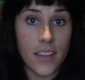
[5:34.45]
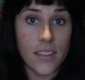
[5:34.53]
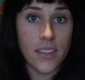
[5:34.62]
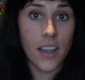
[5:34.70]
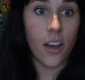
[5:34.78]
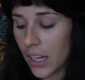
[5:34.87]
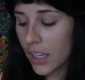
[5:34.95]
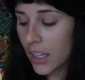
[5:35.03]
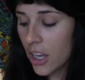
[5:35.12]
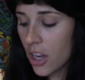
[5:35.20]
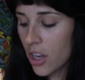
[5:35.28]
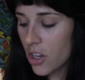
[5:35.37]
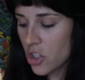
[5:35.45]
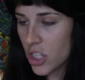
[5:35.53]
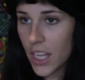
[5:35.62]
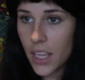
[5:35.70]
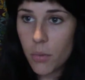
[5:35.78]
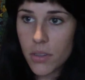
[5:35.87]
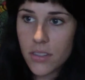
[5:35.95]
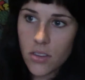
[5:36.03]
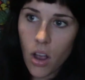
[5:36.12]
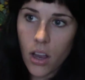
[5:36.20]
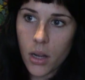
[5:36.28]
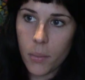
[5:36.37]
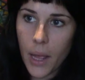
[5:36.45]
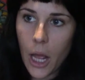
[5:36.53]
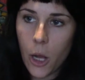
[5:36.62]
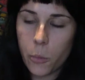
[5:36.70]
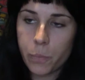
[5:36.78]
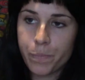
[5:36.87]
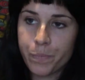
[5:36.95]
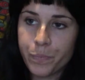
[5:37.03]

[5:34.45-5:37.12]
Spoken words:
is though. She was talking about